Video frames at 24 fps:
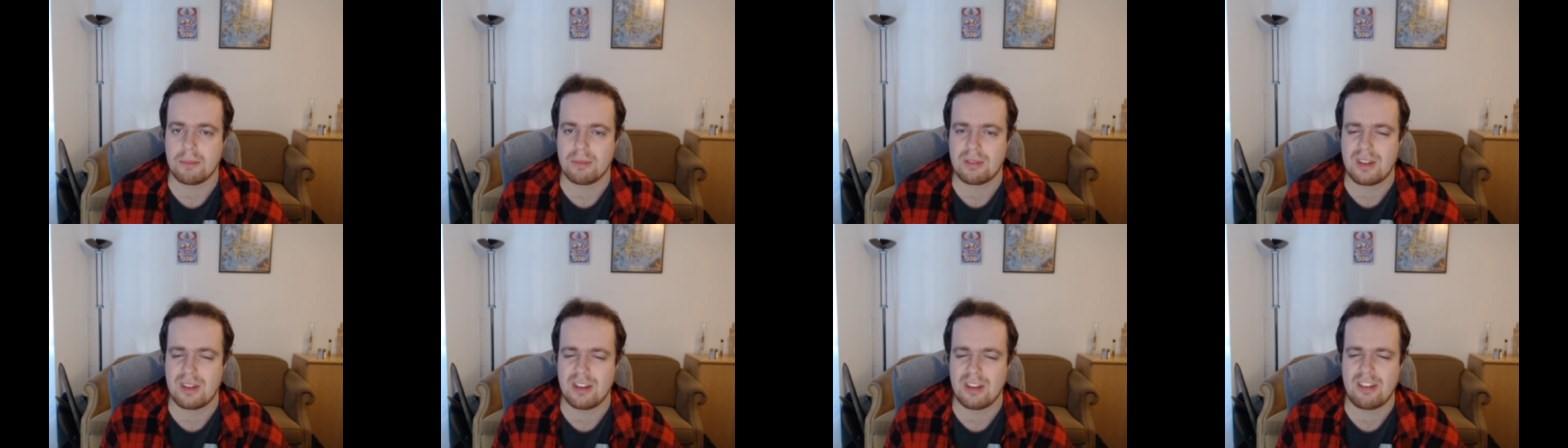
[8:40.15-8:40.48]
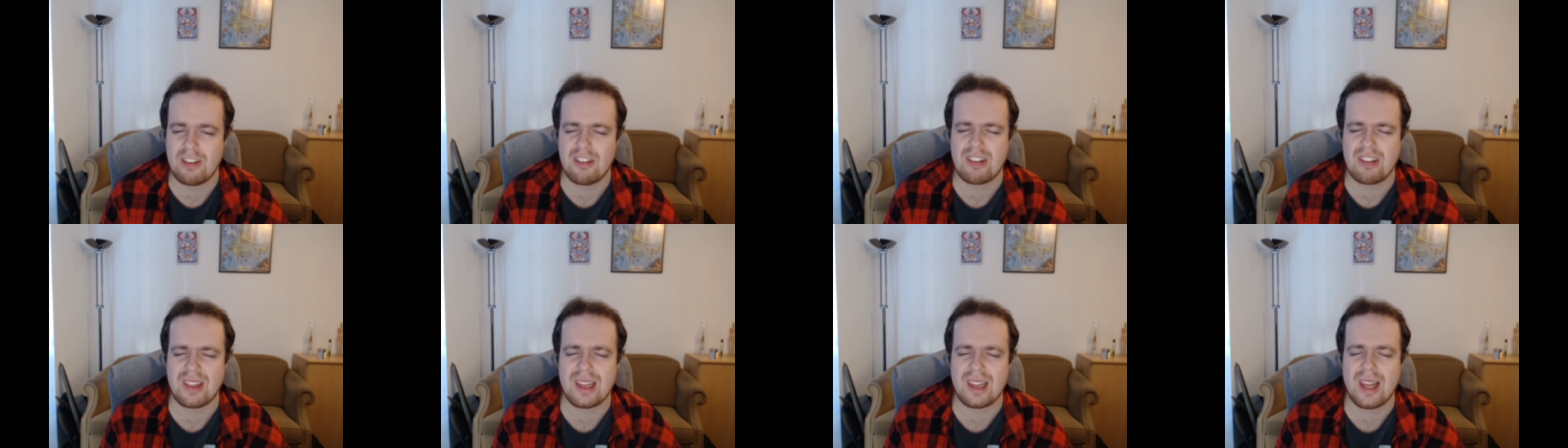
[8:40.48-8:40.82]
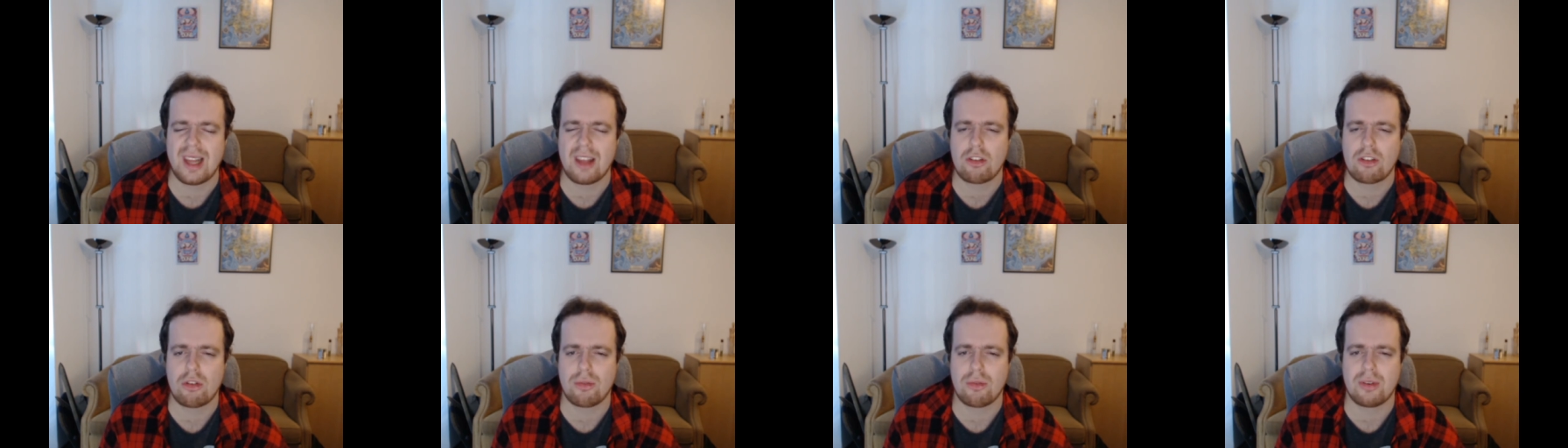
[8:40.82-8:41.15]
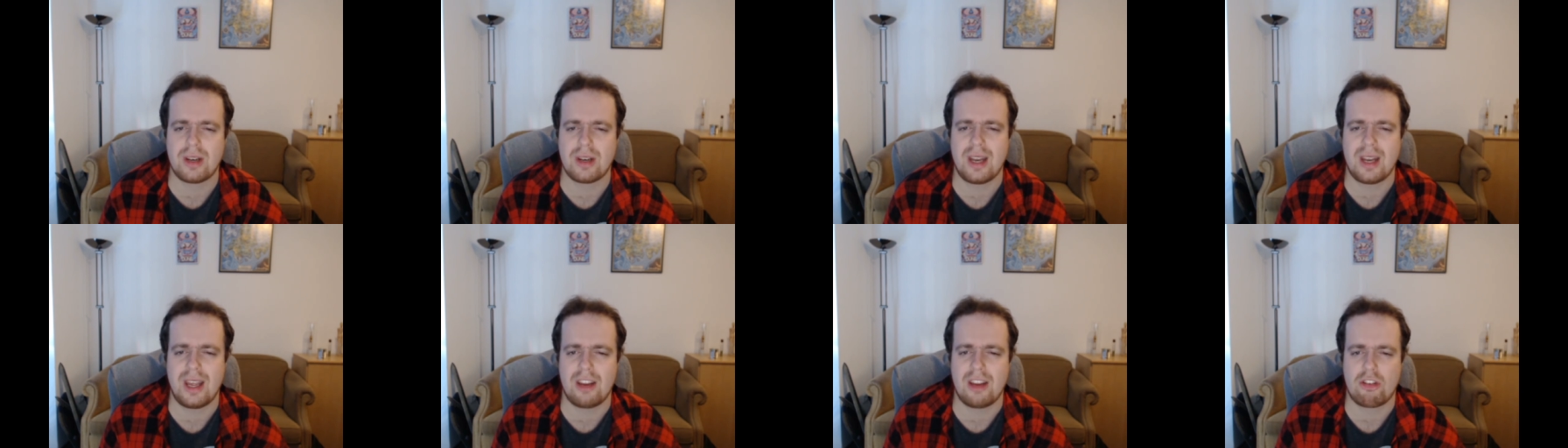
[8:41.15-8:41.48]
This is less of
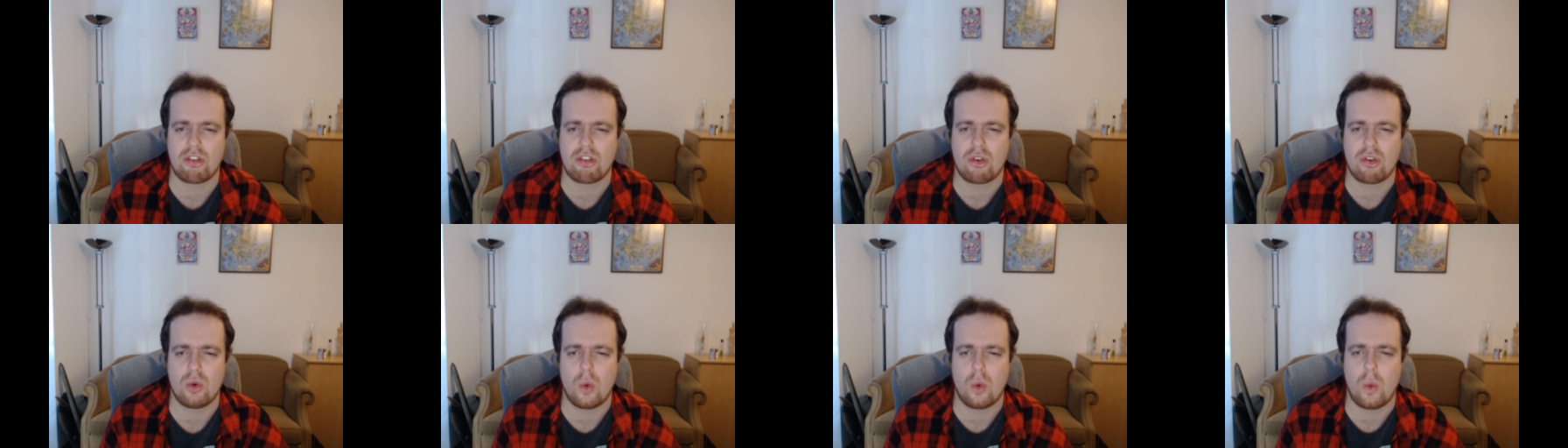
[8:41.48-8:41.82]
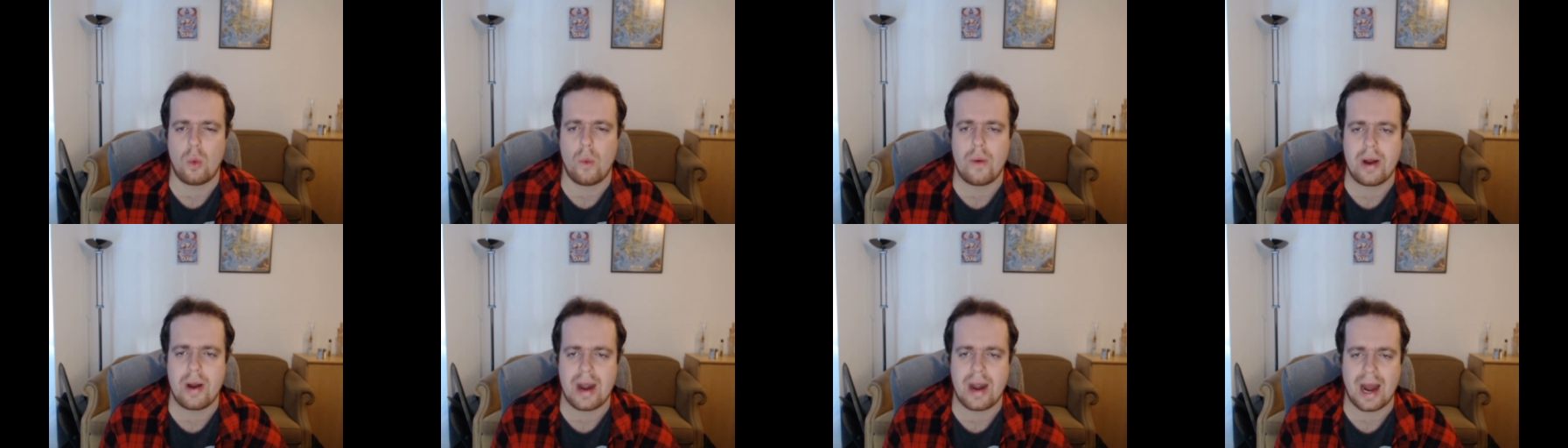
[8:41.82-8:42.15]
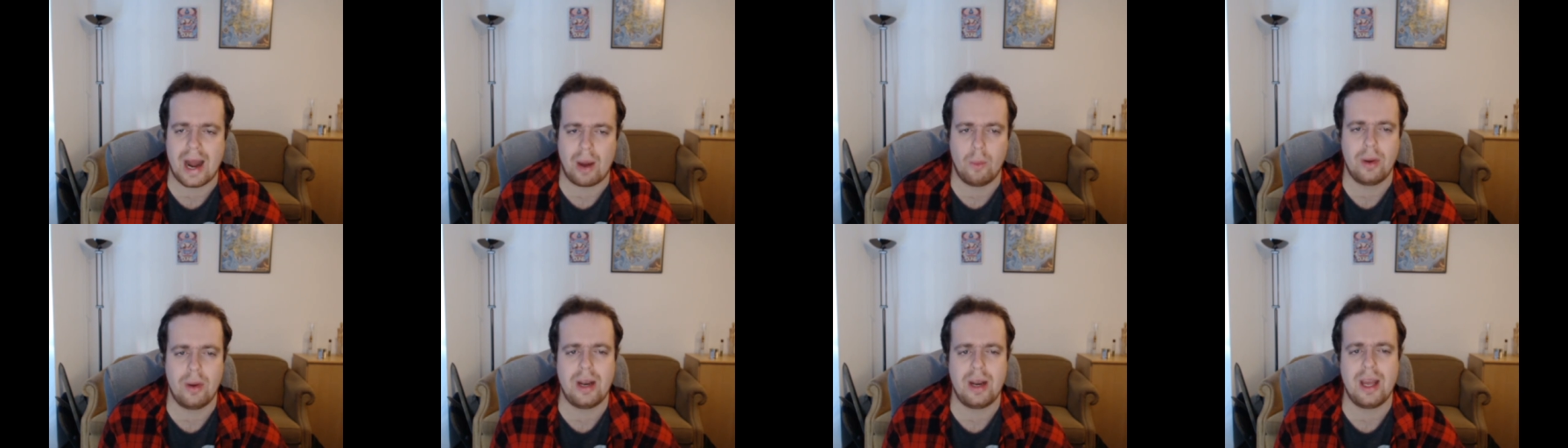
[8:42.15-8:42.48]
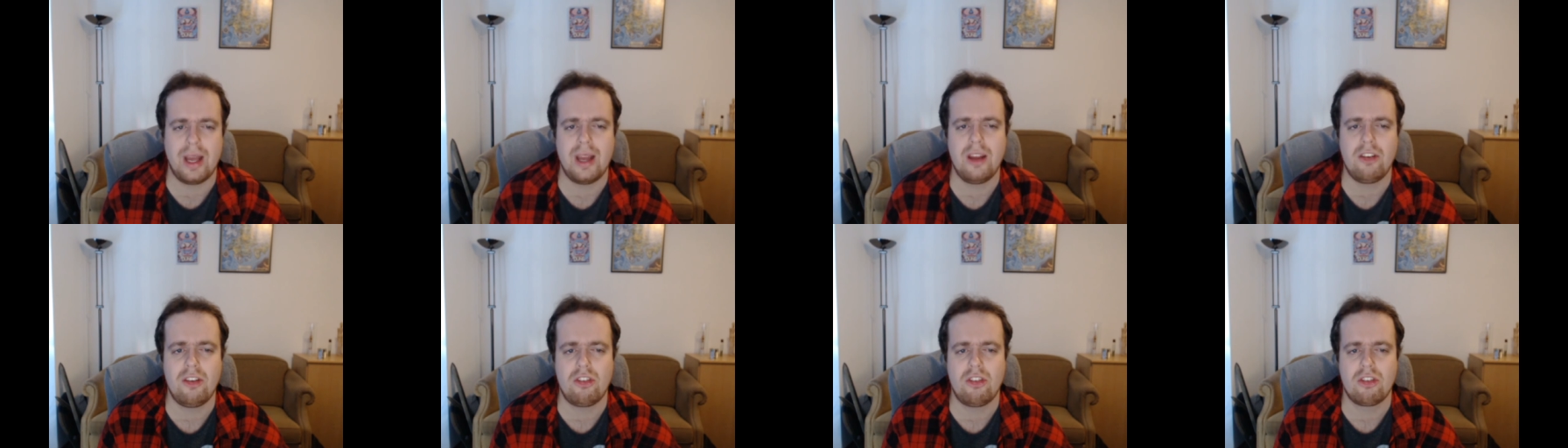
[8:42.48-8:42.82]
an issue
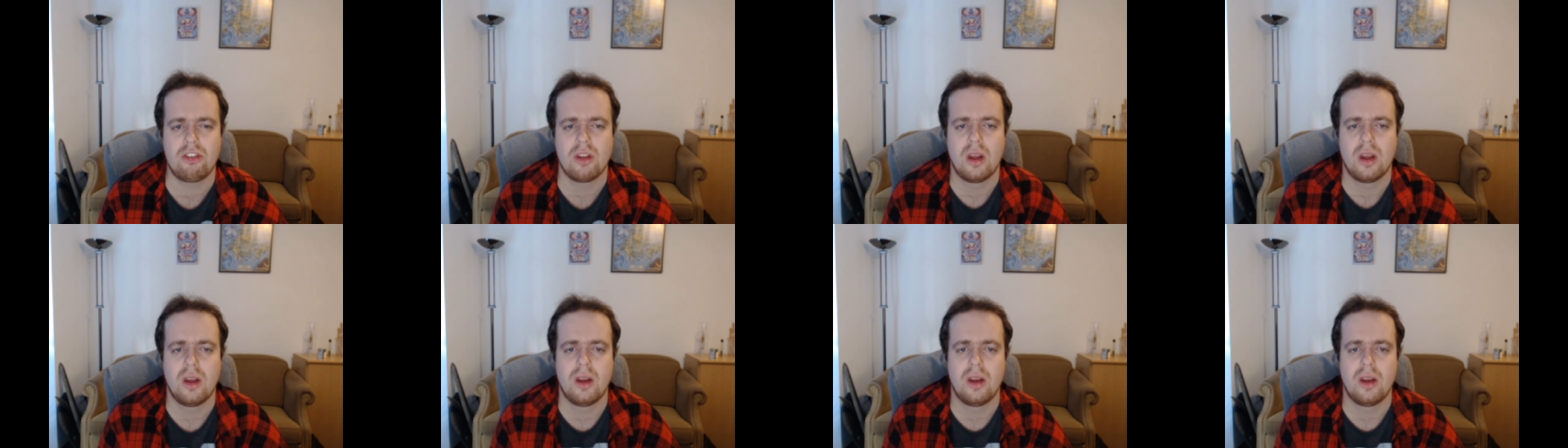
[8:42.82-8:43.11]
nowadays,